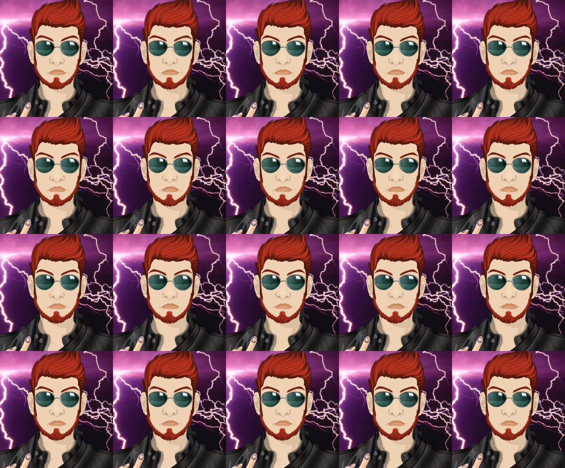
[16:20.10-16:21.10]

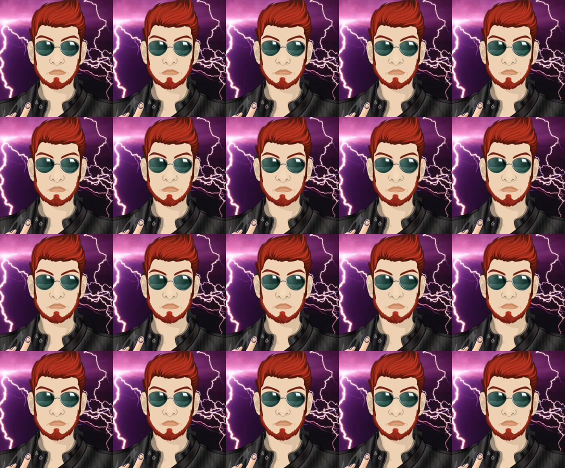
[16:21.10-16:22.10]

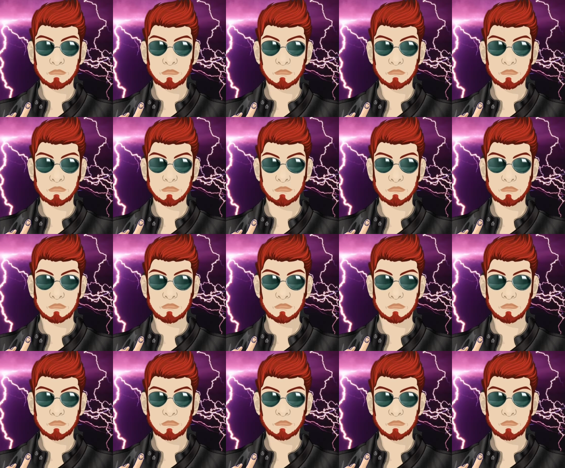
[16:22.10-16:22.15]
[no speech]